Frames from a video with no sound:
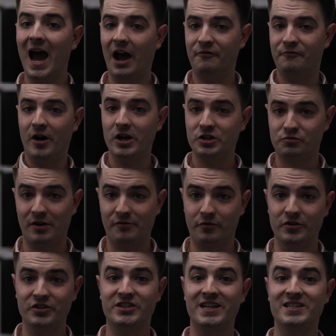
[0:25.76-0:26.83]
Our first
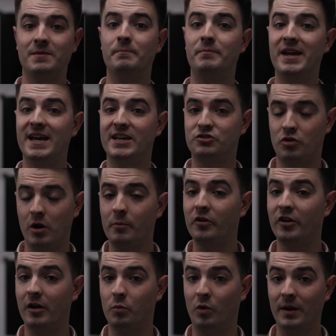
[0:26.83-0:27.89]
reference is in BS
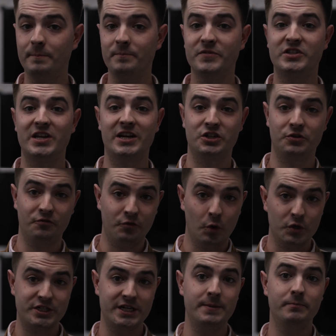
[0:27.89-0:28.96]
991, section
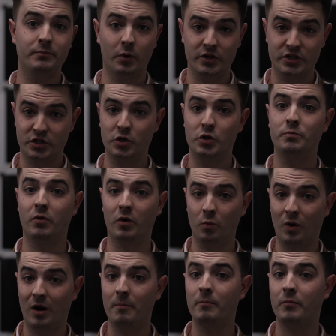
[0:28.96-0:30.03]

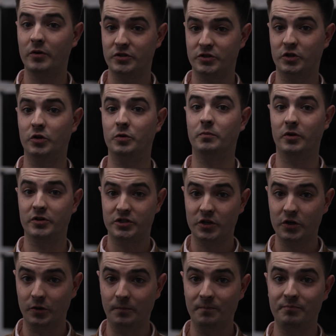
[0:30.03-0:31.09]

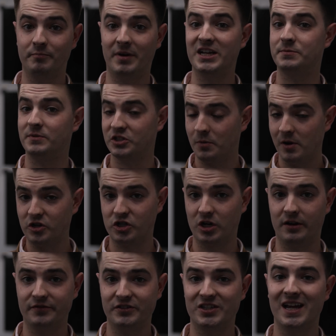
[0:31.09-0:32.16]
14.2.1.2.2, basement smoke
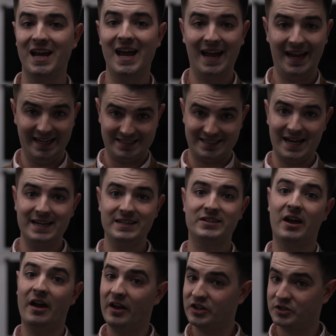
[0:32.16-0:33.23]
shafts. It states,
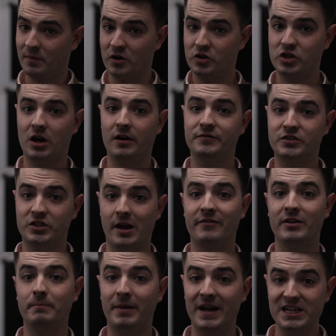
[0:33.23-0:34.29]
smoke shafts
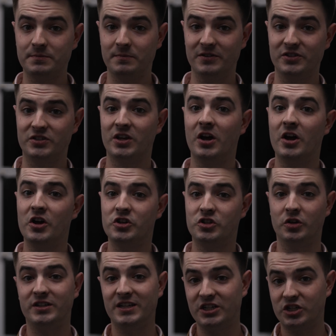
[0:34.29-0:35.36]
serving basements
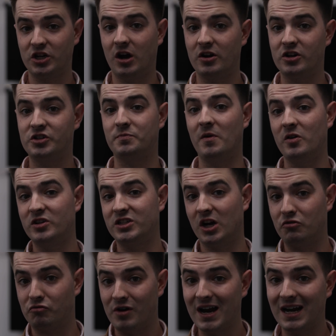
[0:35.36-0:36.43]
should discharge smoke
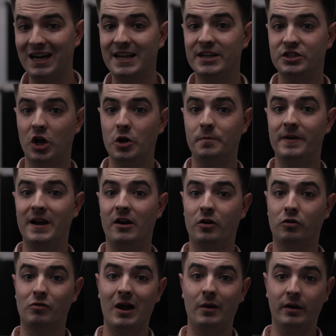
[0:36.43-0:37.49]
directly into open air
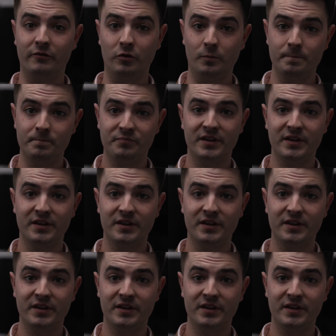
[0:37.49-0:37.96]
at ground level.